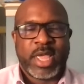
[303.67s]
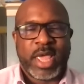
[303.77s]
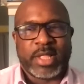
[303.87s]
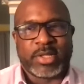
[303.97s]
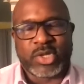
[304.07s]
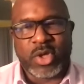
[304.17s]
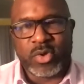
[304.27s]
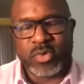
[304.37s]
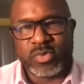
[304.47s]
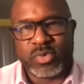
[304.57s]
And
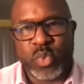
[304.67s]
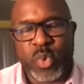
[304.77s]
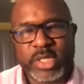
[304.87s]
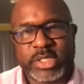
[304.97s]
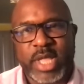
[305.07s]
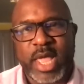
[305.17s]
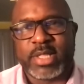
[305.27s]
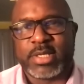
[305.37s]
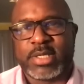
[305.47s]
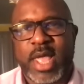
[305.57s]
so once I
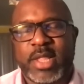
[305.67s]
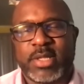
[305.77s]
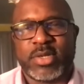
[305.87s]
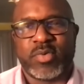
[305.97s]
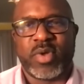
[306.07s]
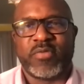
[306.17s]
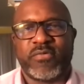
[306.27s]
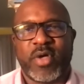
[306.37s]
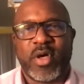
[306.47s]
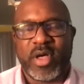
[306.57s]
decided to run
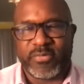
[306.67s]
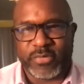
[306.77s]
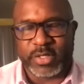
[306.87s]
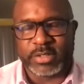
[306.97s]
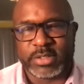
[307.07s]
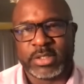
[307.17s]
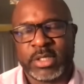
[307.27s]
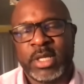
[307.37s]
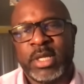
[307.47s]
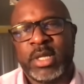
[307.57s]
for office,
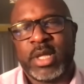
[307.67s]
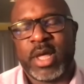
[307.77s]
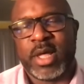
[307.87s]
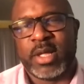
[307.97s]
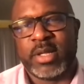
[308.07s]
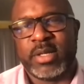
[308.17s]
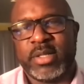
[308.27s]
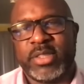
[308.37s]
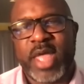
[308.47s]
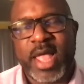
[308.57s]

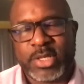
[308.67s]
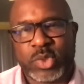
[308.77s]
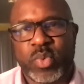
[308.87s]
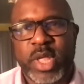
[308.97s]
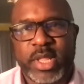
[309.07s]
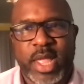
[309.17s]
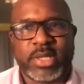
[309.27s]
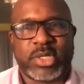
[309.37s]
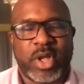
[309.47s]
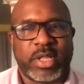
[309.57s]
that's when I
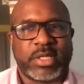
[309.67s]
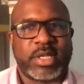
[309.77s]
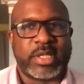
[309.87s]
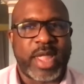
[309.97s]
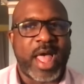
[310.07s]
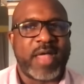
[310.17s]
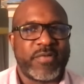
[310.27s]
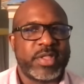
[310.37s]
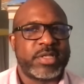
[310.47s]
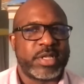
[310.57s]
started to dive
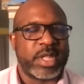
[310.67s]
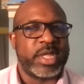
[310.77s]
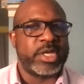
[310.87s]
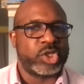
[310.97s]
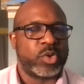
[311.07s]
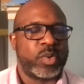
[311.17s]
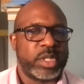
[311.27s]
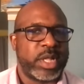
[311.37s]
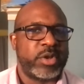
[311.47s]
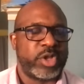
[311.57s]
into the issue and
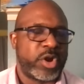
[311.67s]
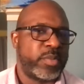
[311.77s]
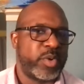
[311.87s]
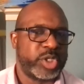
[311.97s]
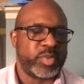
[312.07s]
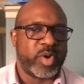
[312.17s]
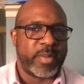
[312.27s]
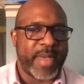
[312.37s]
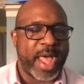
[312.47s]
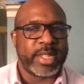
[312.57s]
learn much more
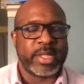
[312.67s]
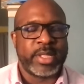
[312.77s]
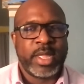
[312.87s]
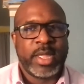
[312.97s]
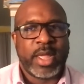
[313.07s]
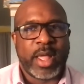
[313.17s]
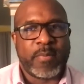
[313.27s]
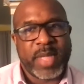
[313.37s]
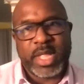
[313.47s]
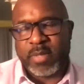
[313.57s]
about it,
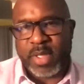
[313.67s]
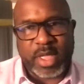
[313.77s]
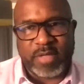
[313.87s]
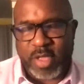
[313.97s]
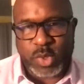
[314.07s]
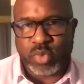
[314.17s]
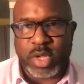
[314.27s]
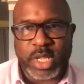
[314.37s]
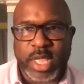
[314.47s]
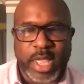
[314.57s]
mainly because I was
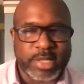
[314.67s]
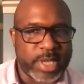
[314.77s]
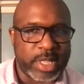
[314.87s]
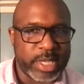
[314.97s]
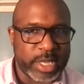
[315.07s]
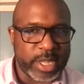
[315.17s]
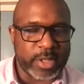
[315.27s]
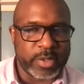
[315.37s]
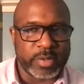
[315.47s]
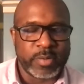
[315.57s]
running against Elliot
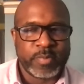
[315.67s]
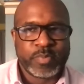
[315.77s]
Engel,